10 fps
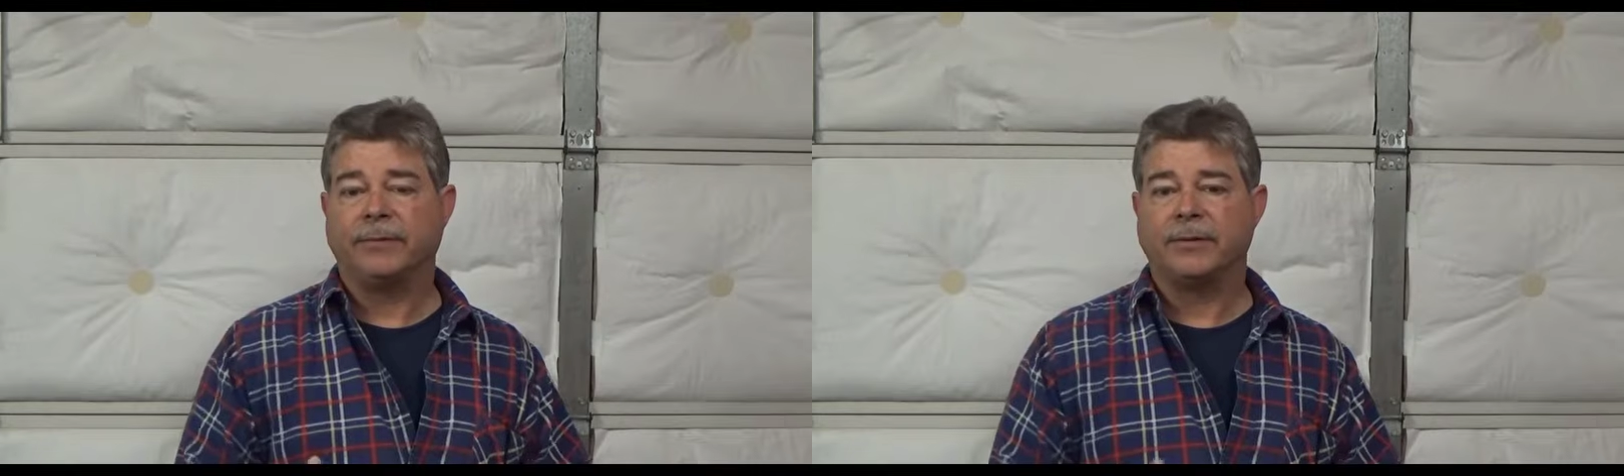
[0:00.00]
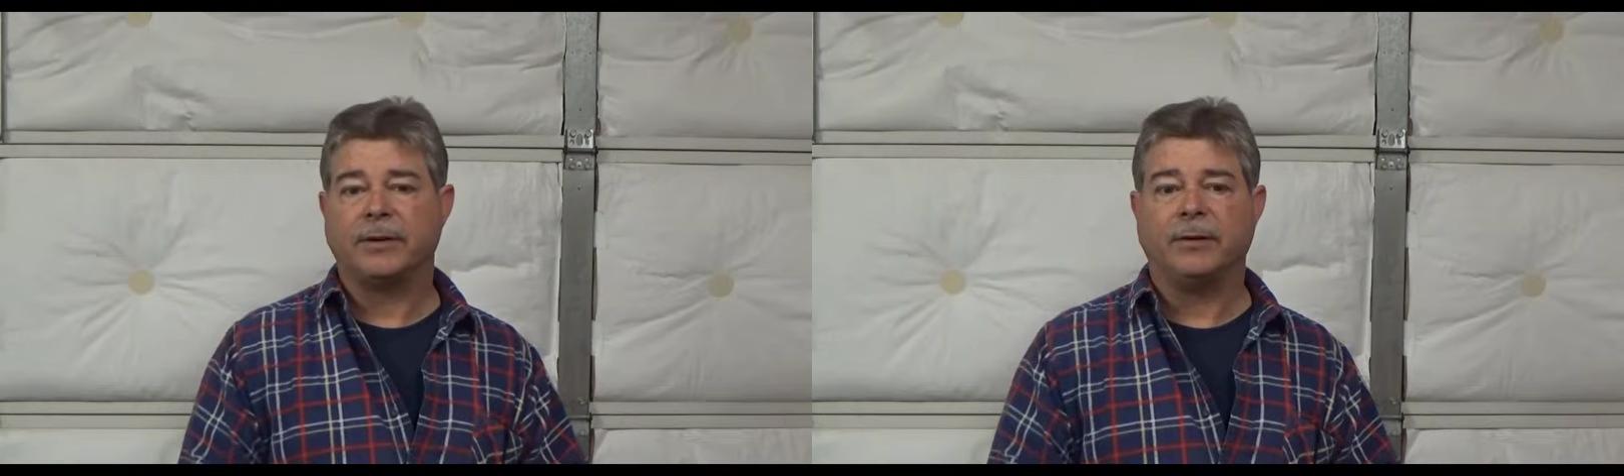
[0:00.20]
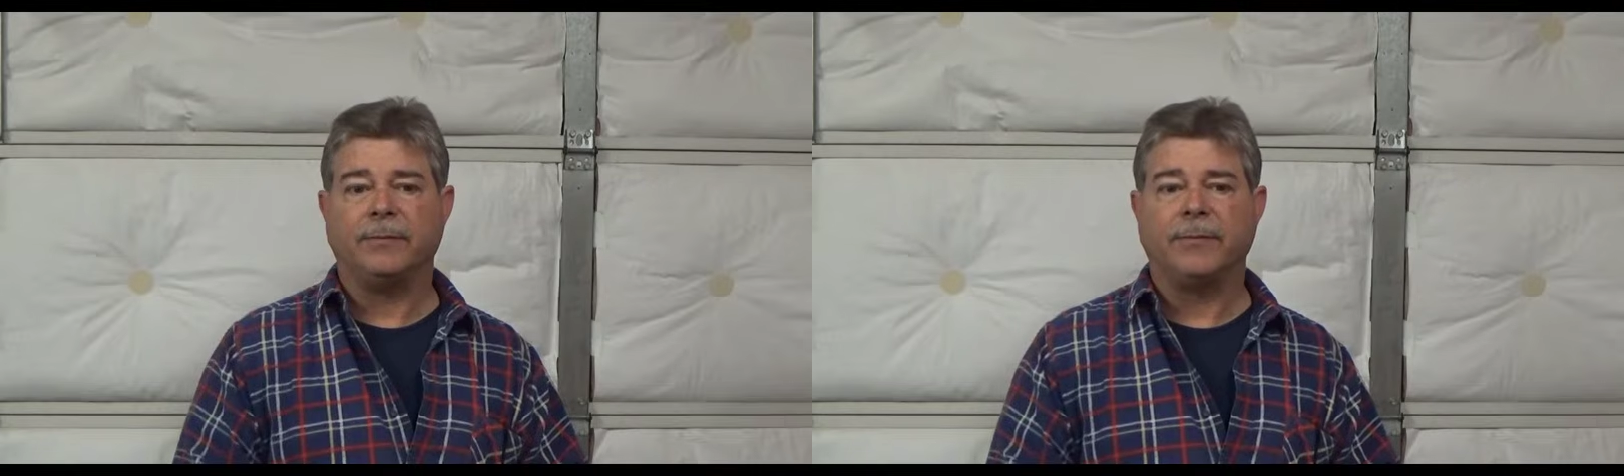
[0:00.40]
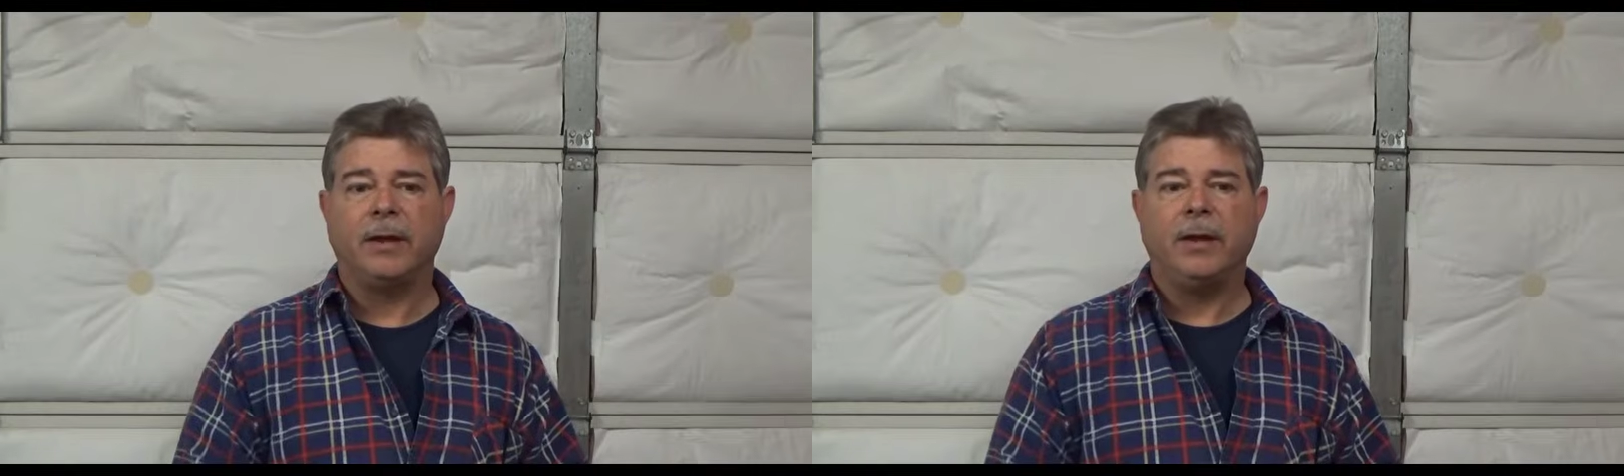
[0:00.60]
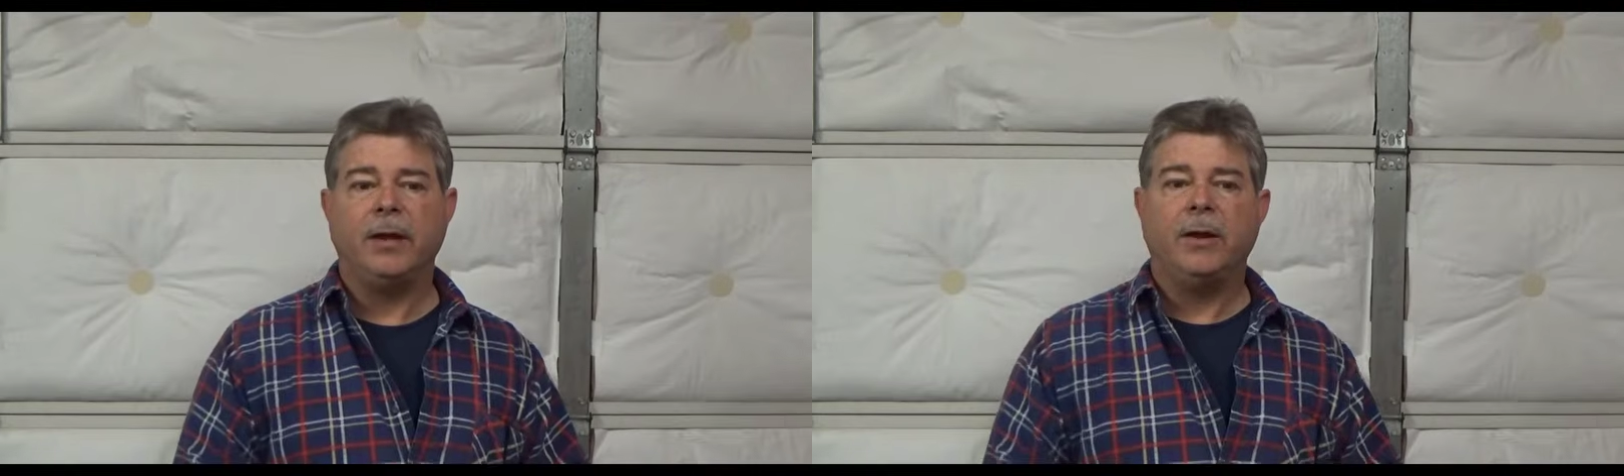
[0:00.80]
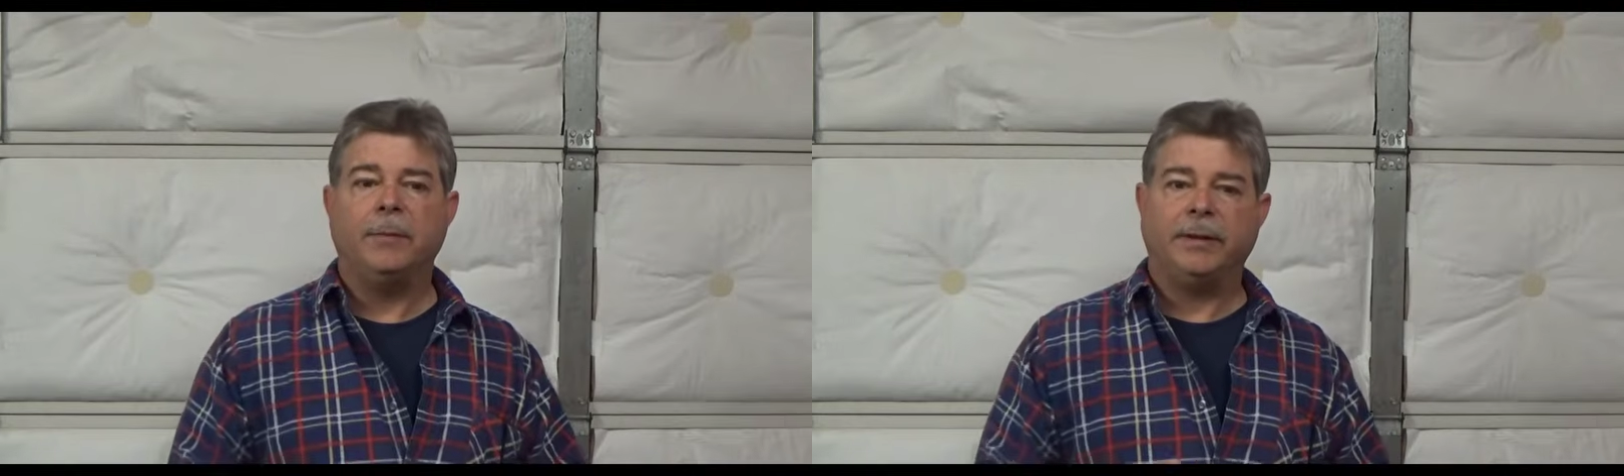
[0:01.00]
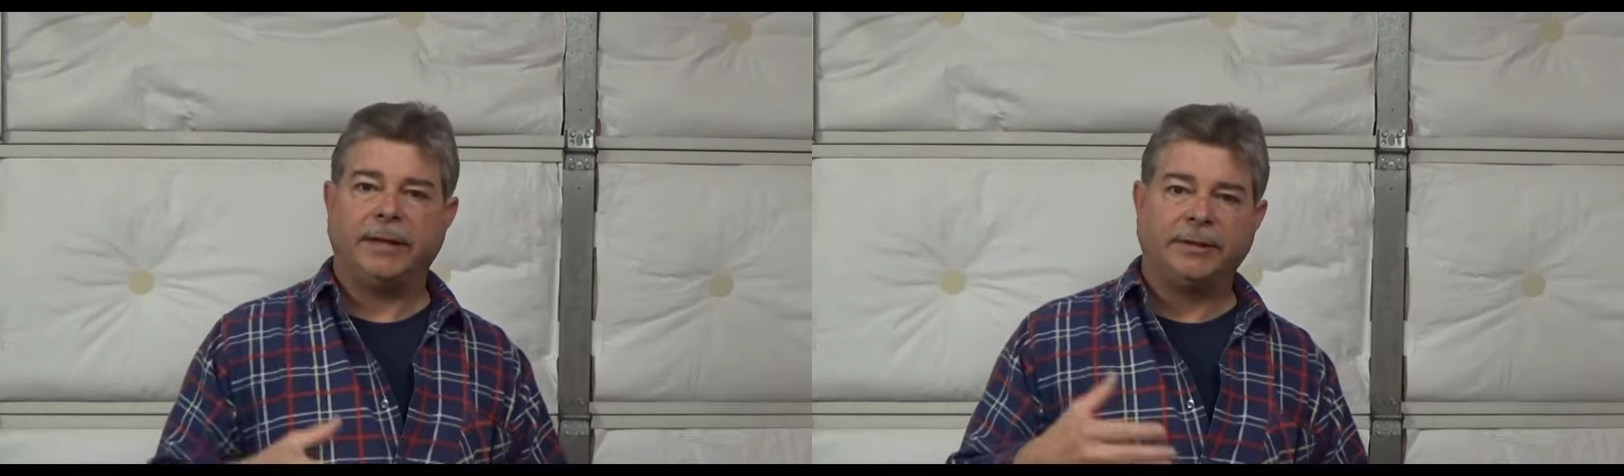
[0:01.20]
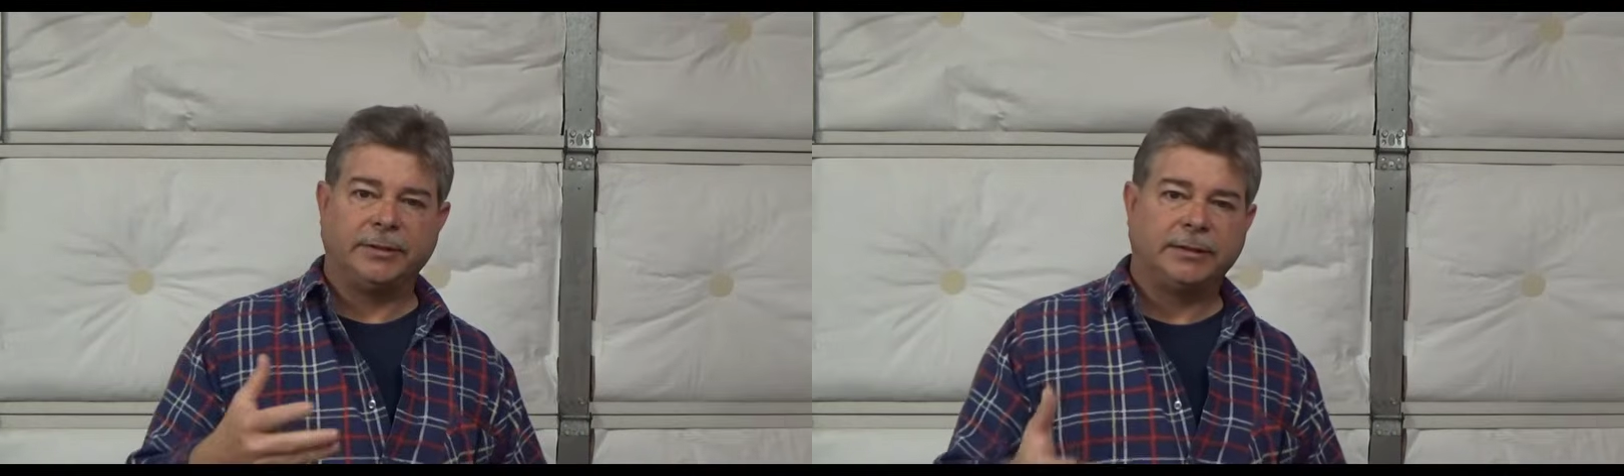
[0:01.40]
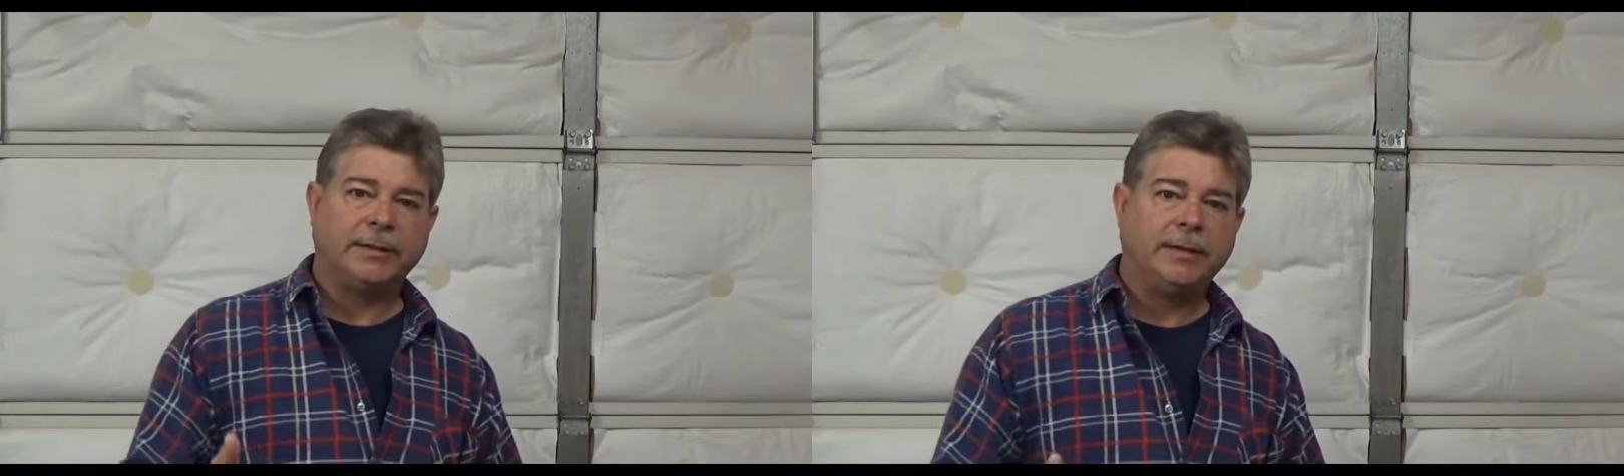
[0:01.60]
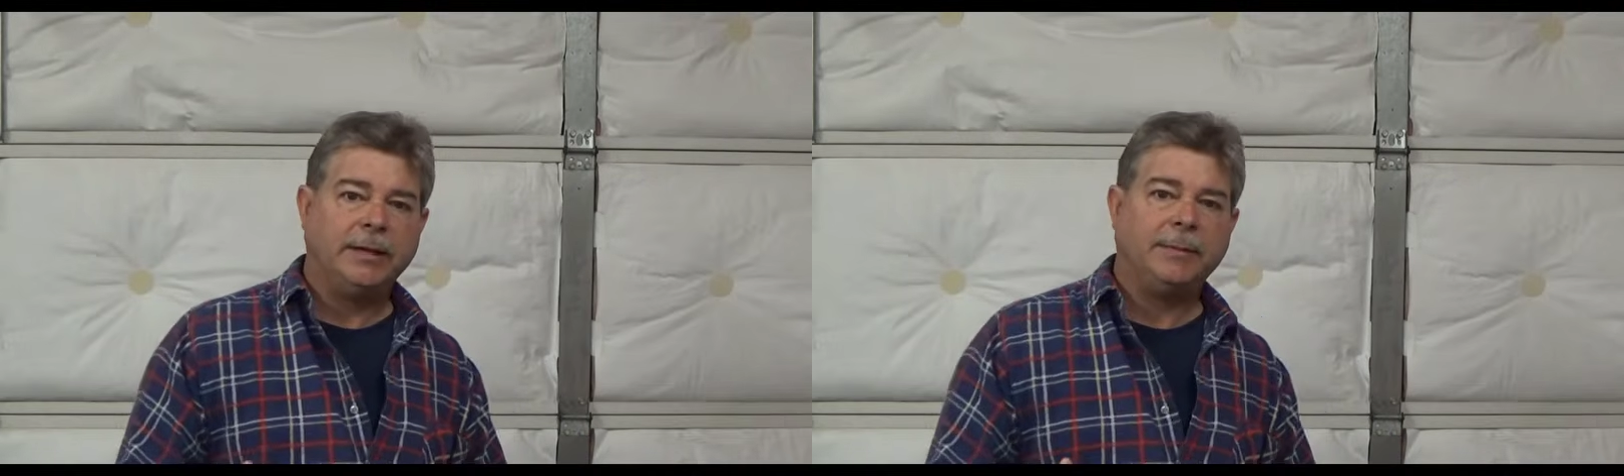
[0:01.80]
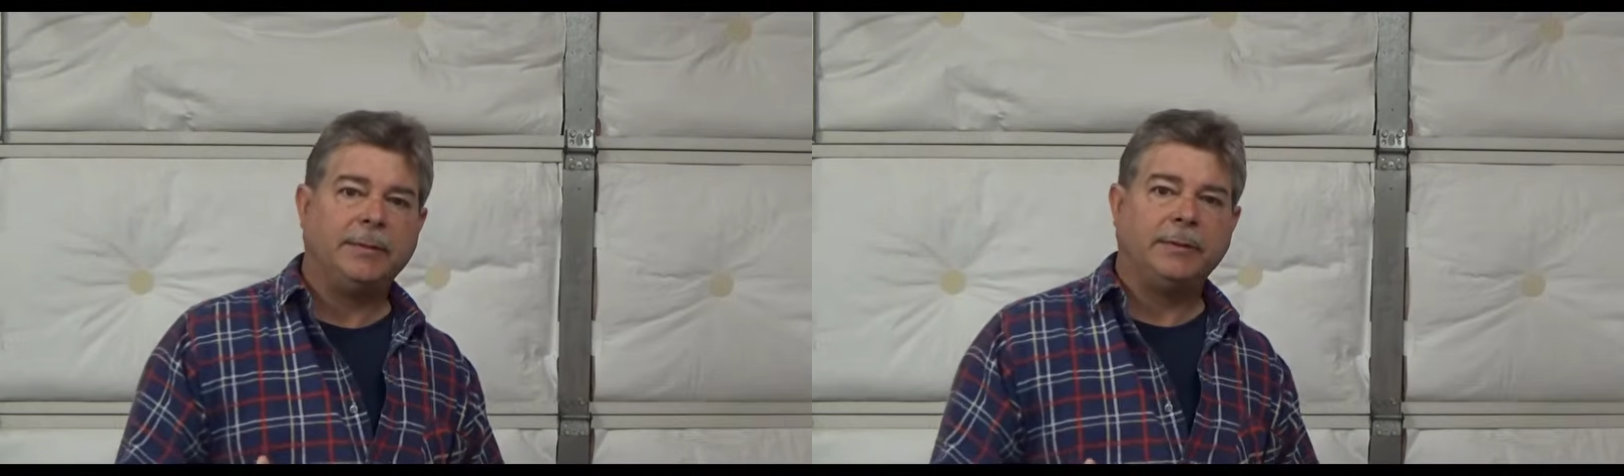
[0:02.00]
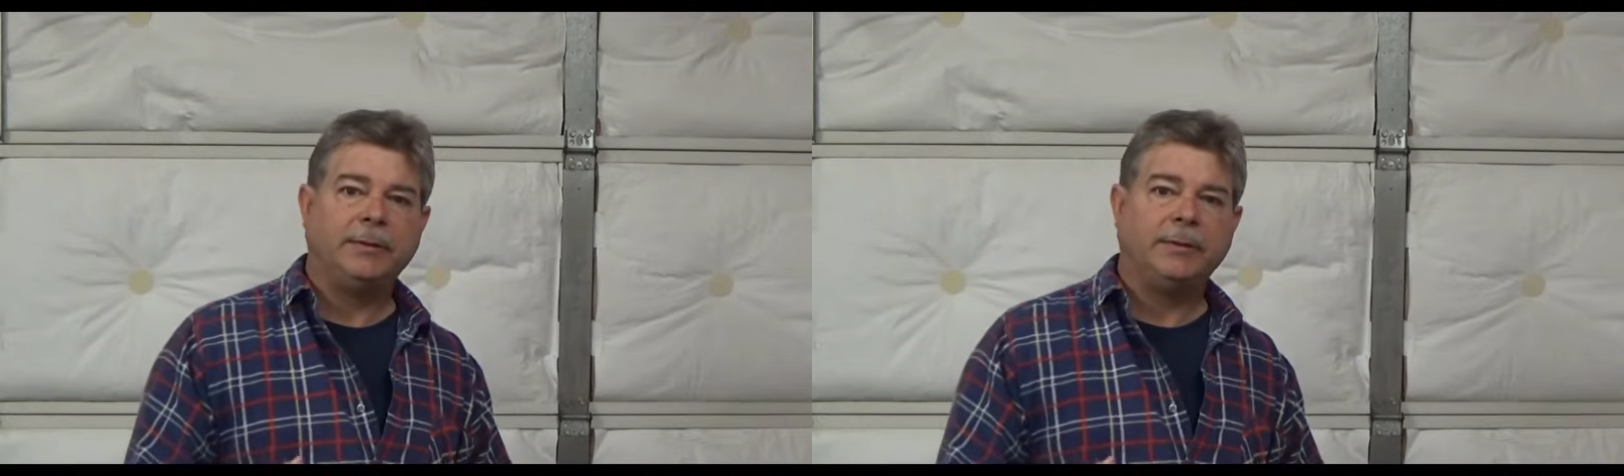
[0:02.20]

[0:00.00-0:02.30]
So, but that's just a tip.